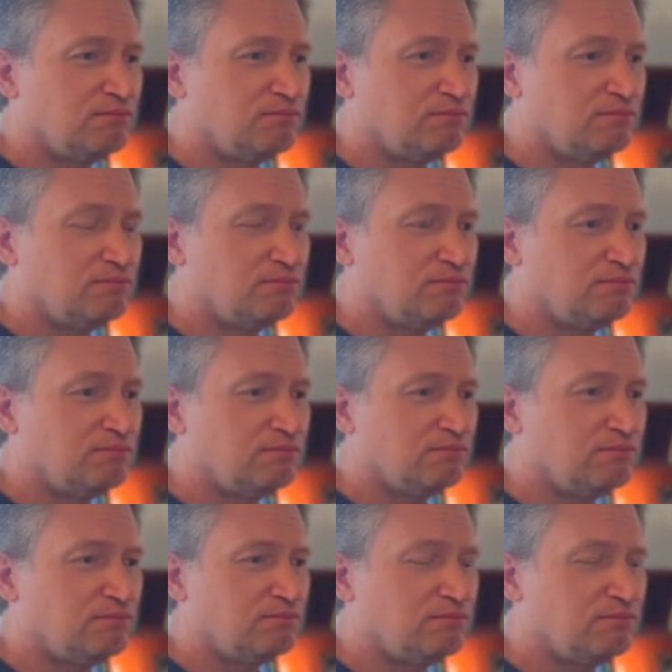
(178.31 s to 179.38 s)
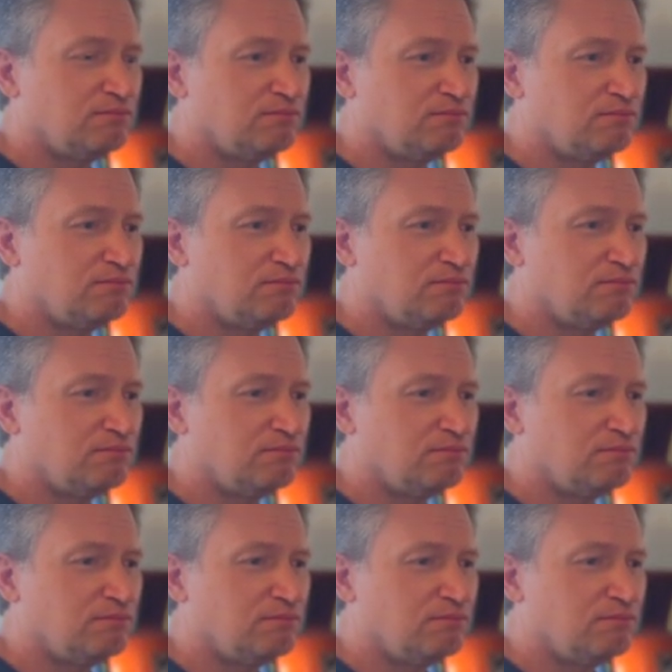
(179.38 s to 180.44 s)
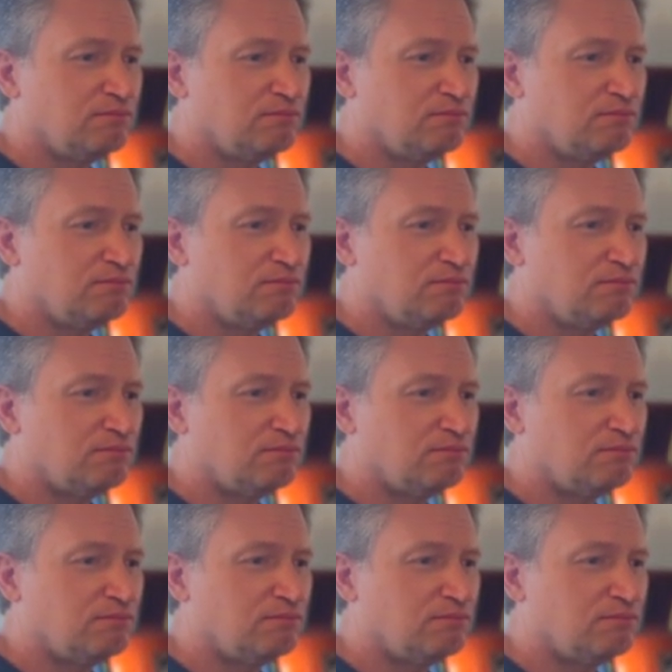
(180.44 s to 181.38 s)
The person shown says nothing.